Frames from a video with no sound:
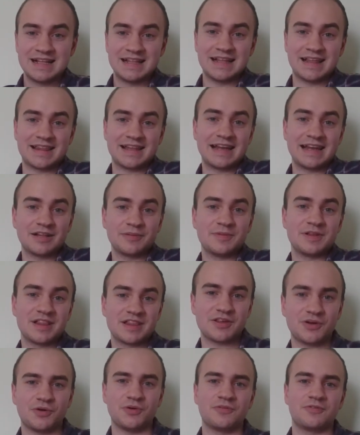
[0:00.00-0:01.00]
there's an
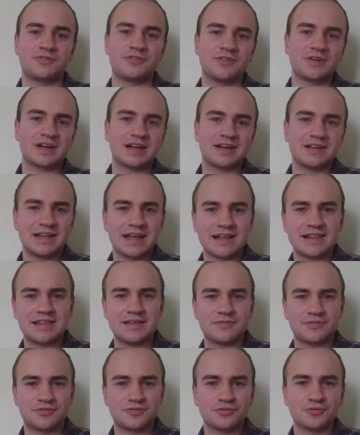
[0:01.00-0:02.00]
element of
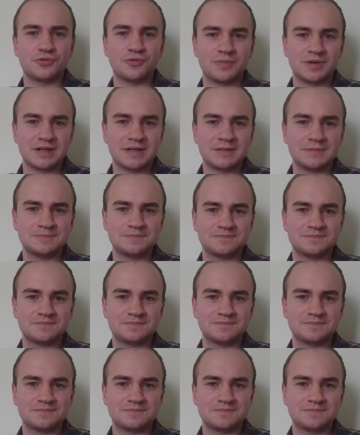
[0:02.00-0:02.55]
collective trauma,